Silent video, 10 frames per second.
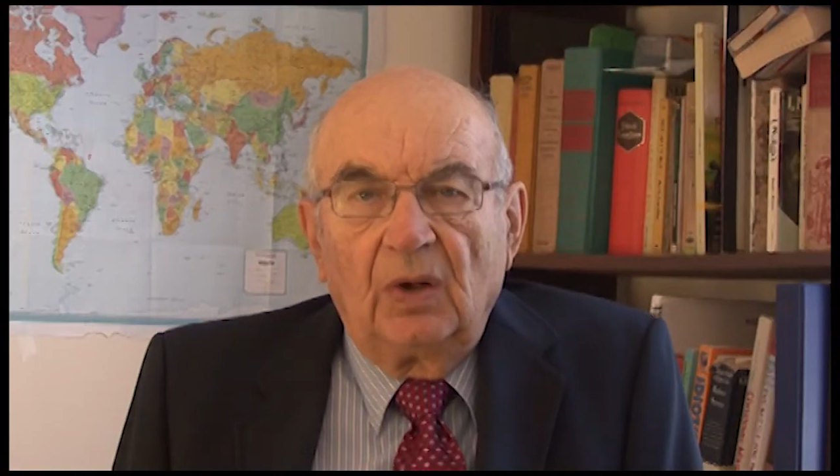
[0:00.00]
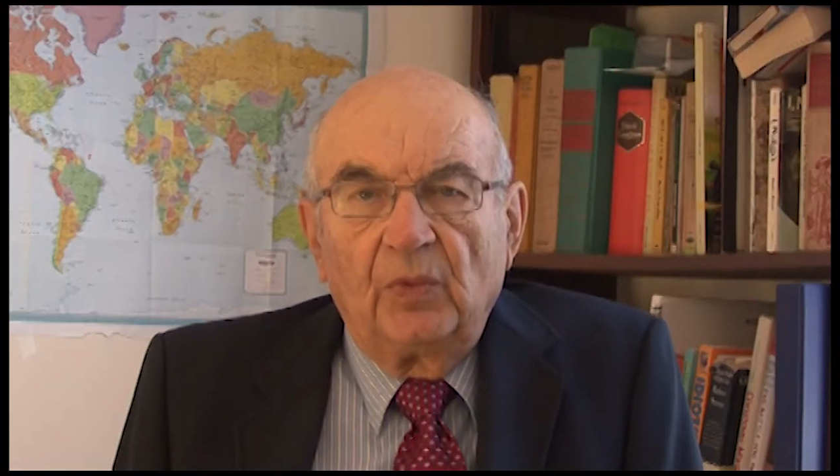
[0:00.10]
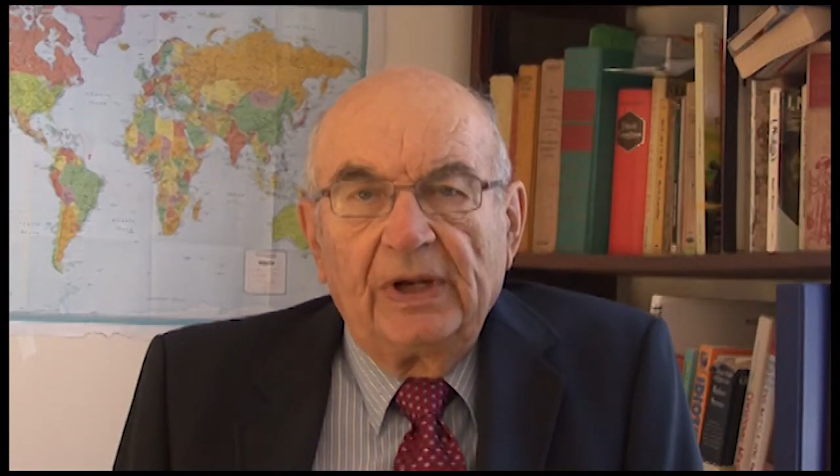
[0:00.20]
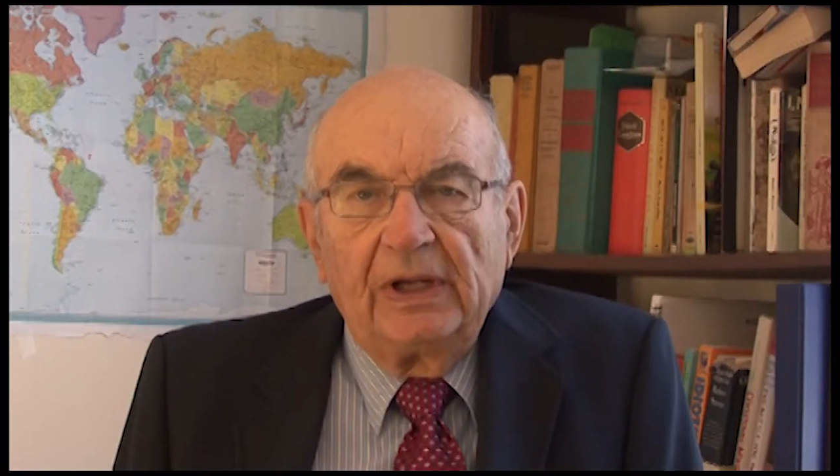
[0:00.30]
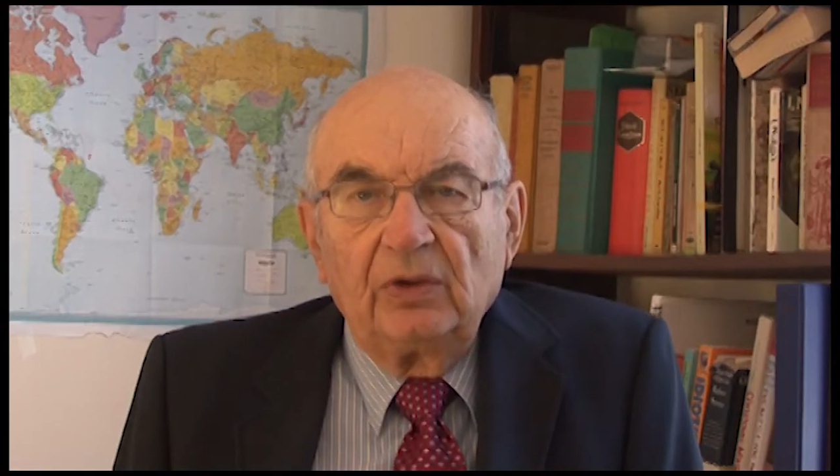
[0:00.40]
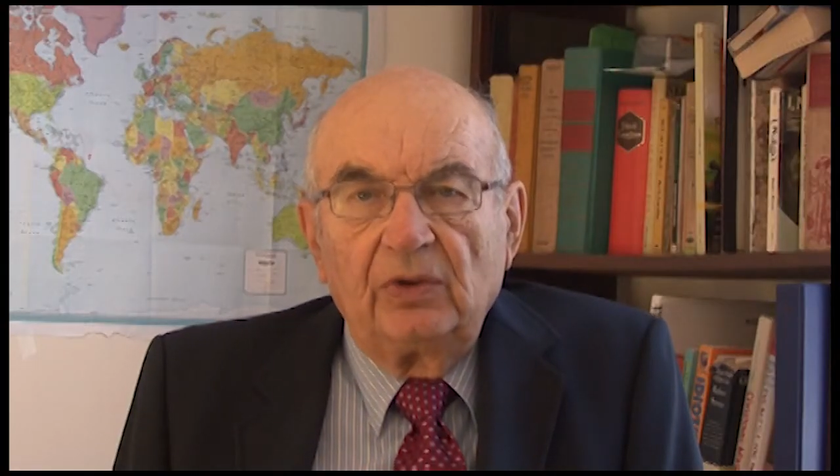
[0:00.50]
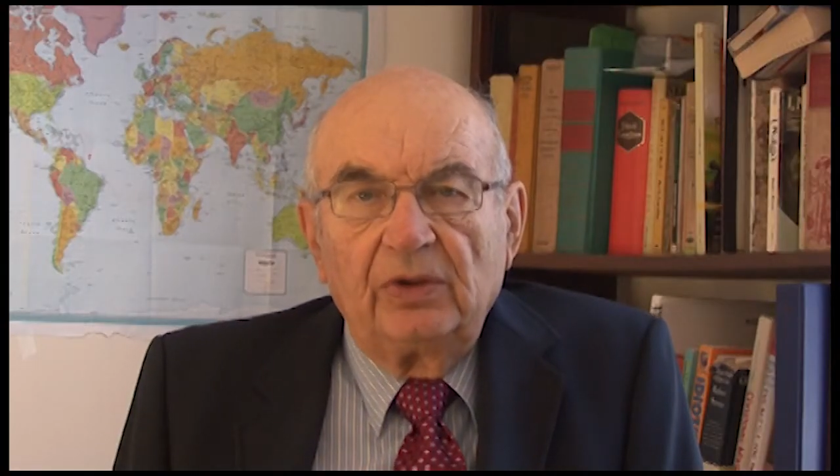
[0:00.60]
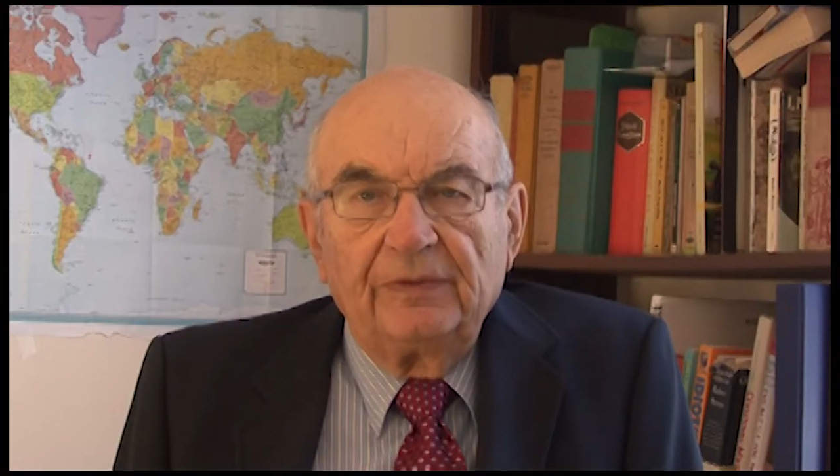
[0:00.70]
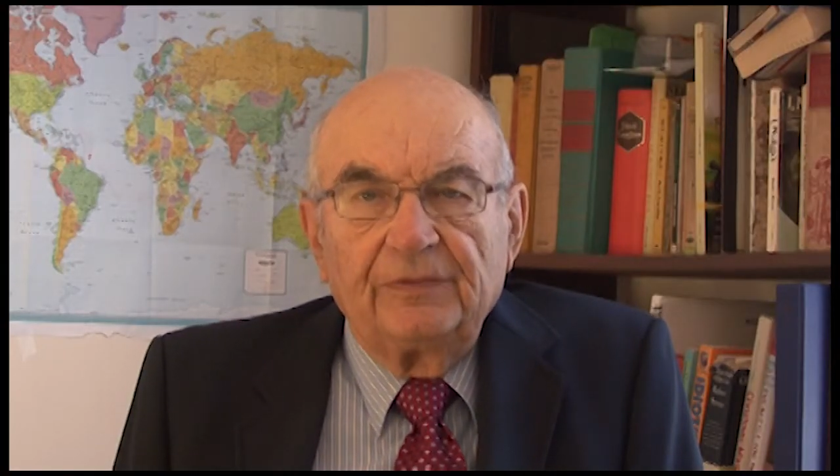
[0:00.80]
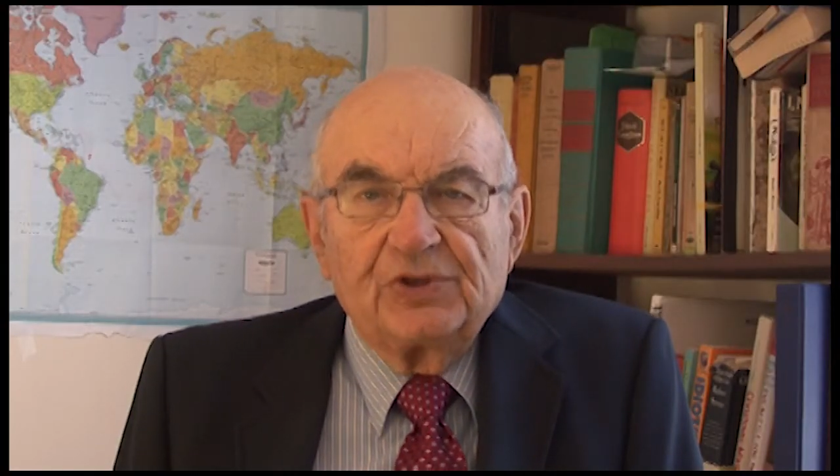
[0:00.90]
When I
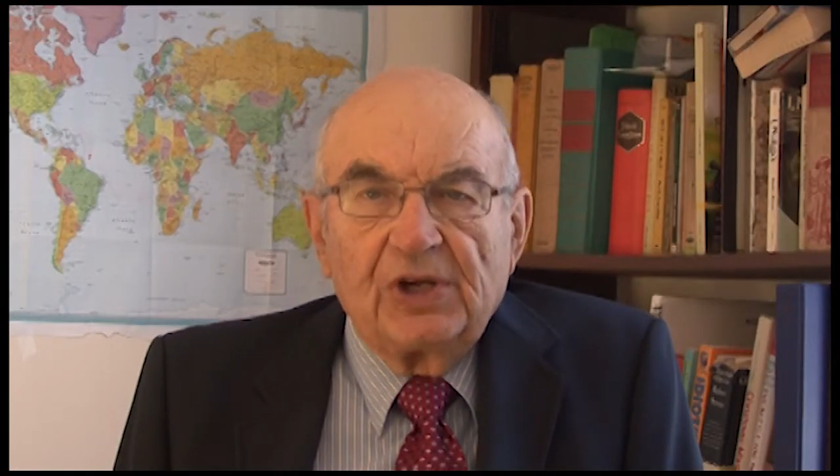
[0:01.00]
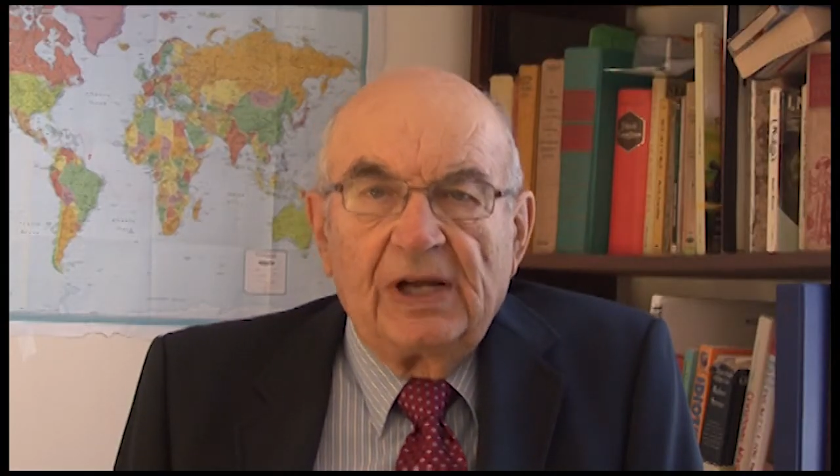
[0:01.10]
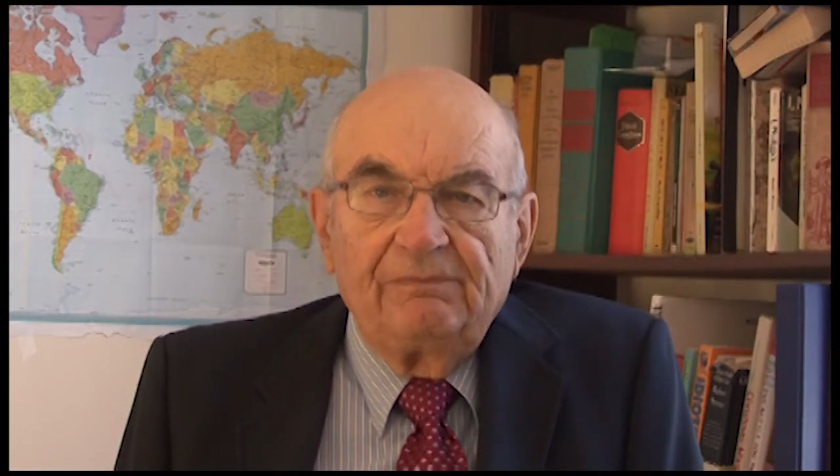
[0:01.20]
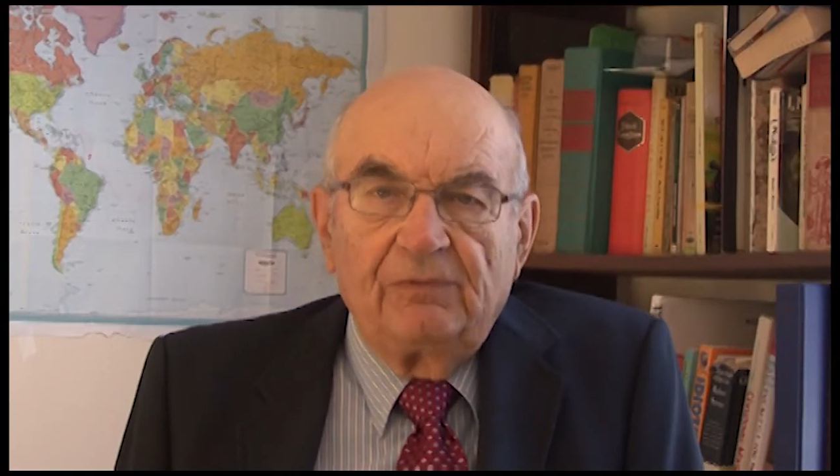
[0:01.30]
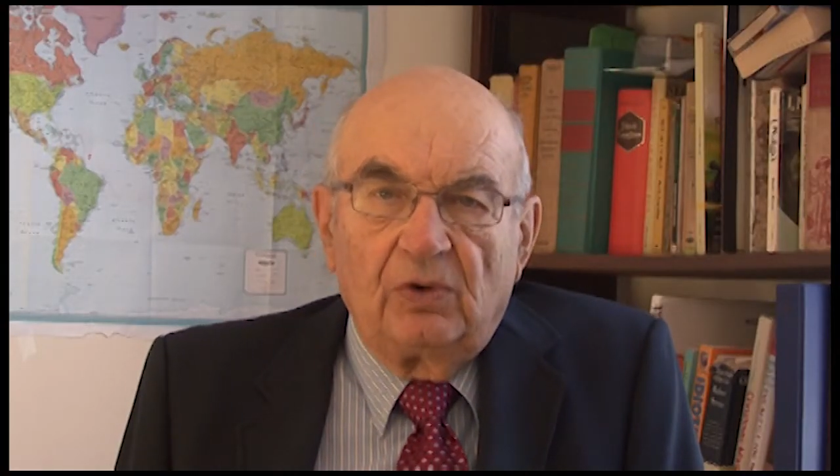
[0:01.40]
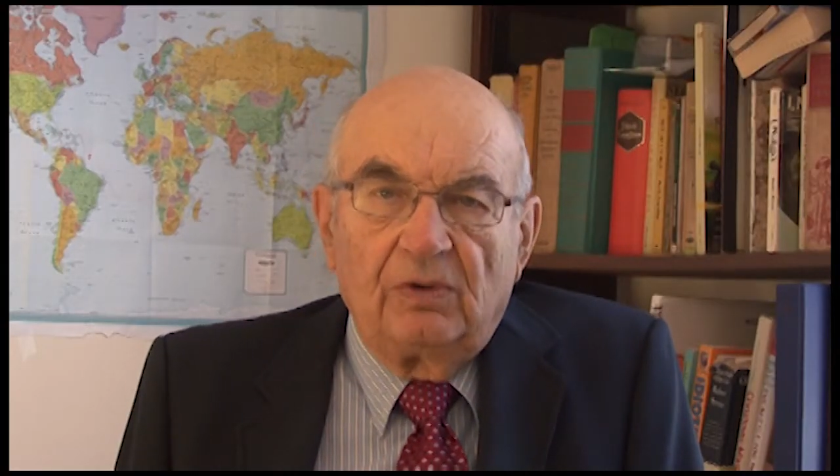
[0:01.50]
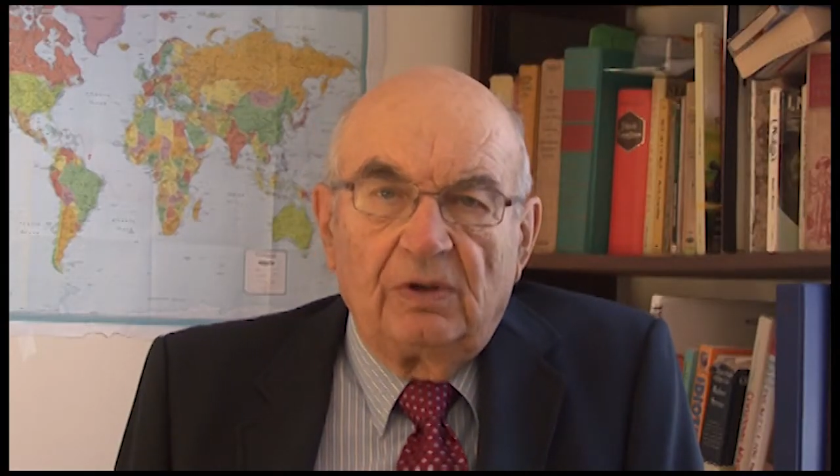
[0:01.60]
learned of John